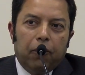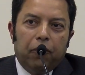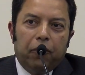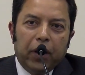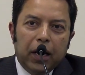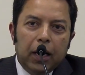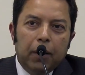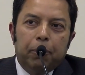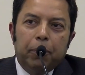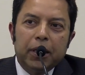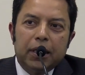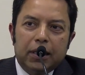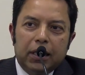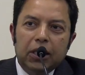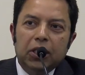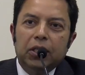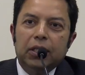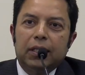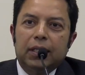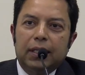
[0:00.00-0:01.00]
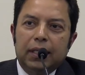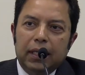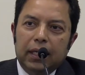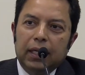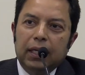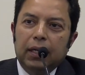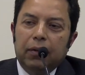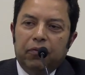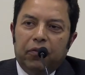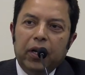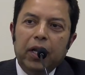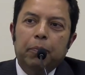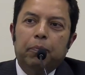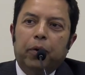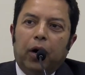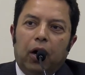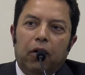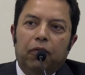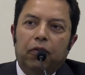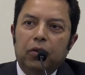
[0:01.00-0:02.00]
very prestigious city, very
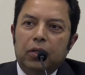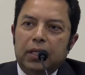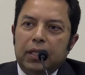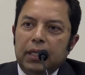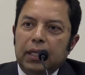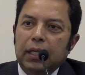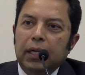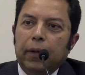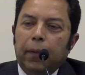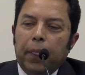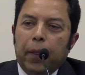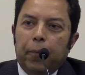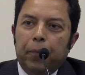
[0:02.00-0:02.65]
powerful city,